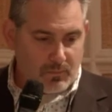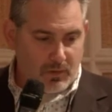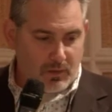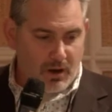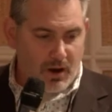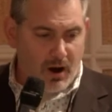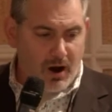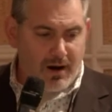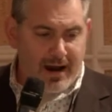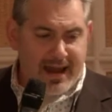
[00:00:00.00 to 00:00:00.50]

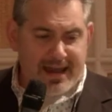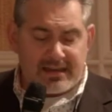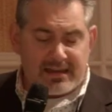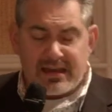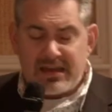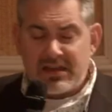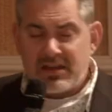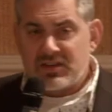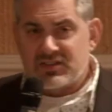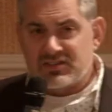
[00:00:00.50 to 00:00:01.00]
All right.
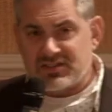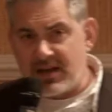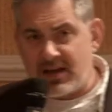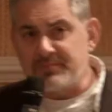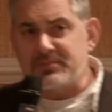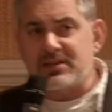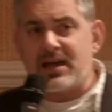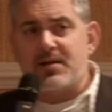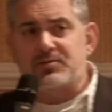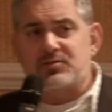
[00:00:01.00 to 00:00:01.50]

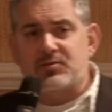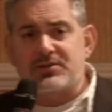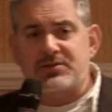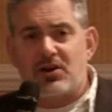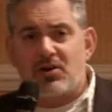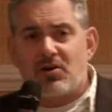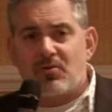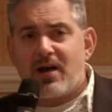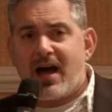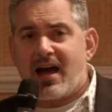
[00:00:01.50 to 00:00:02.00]
Sometimes when
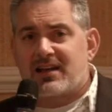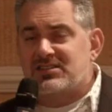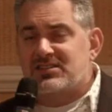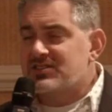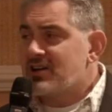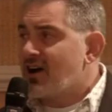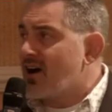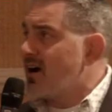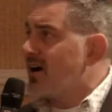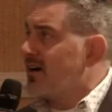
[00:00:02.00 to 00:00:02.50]
you're a rock
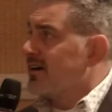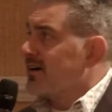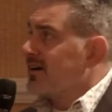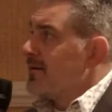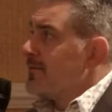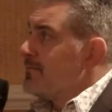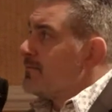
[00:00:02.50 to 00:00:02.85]
star,